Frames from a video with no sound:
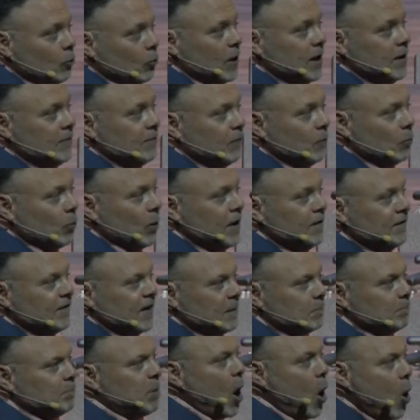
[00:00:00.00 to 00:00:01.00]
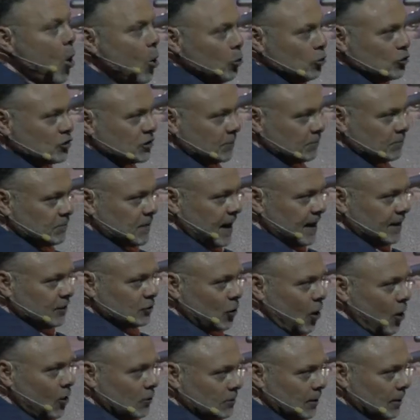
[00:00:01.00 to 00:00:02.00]
we've, we've imposed some
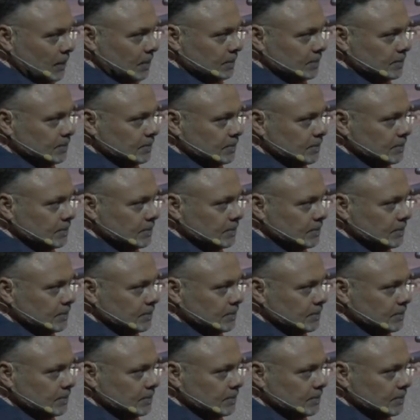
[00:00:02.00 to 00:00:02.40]
things on them.